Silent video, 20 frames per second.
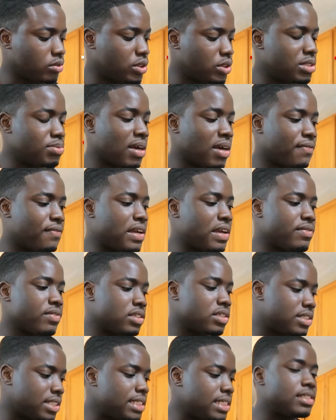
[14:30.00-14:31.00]
What's my
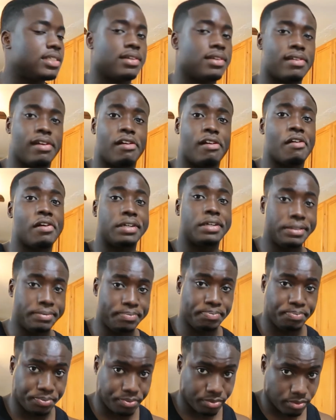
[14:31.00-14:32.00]
favorite season?
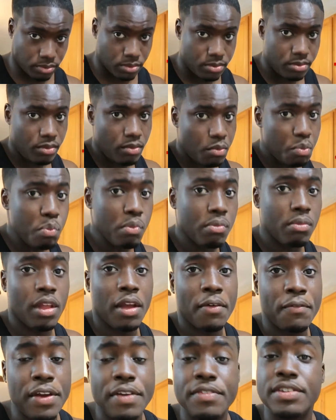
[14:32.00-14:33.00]

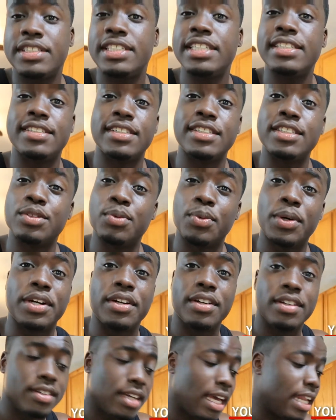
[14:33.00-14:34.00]
Favorite season is
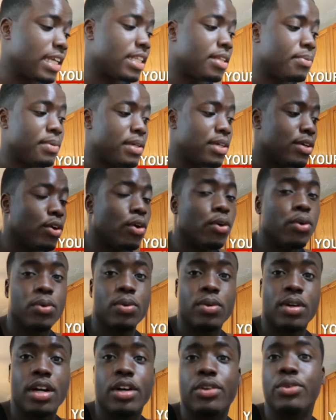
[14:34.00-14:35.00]
winter. I like to be
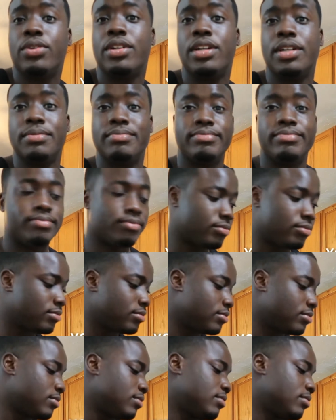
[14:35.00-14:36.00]
cold, cuddled up.
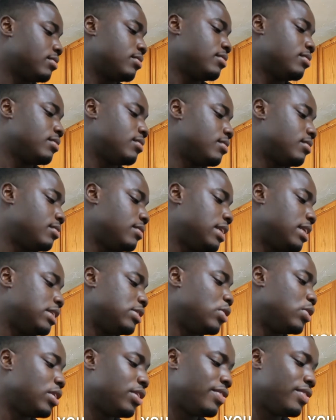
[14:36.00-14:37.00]

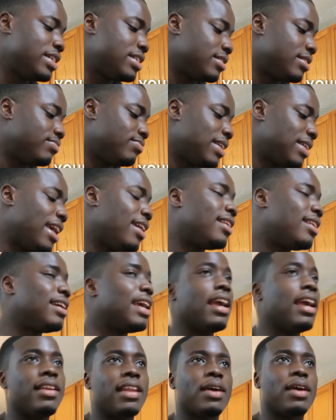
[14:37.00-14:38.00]
Only reason.
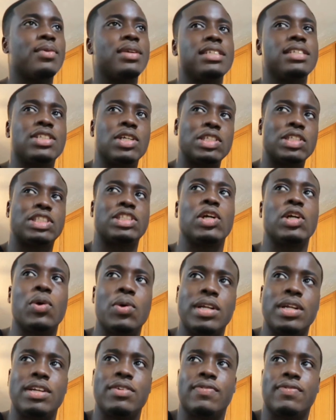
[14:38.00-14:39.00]
And like when it starts
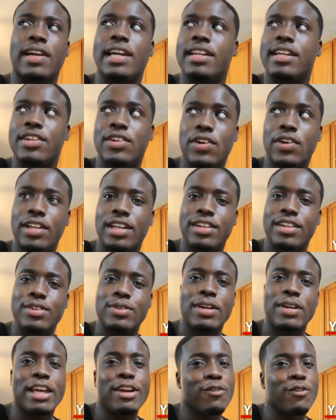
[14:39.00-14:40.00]
snowing and raining and all
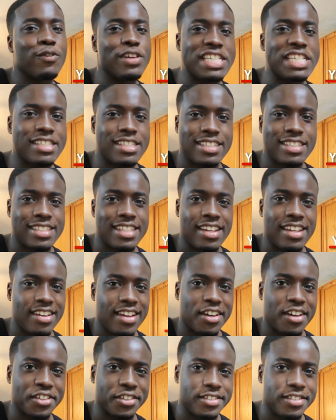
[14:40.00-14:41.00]
that, you get a reason to stay in
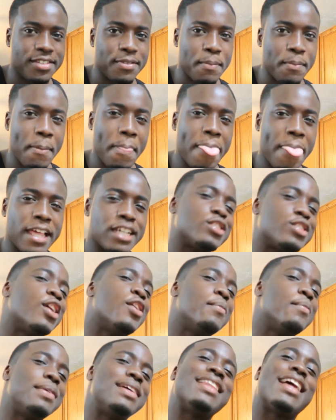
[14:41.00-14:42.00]
the house. So I
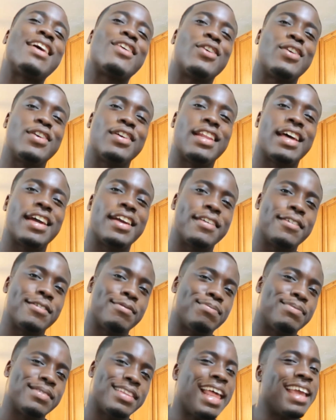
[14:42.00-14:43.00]
don't be like, oh, like,
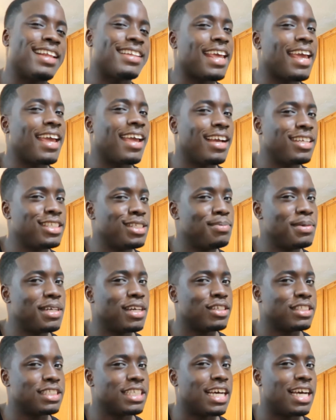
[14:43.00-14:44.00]
dang, I should
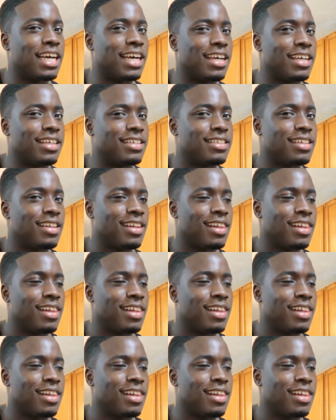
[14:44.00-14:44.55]
be outside.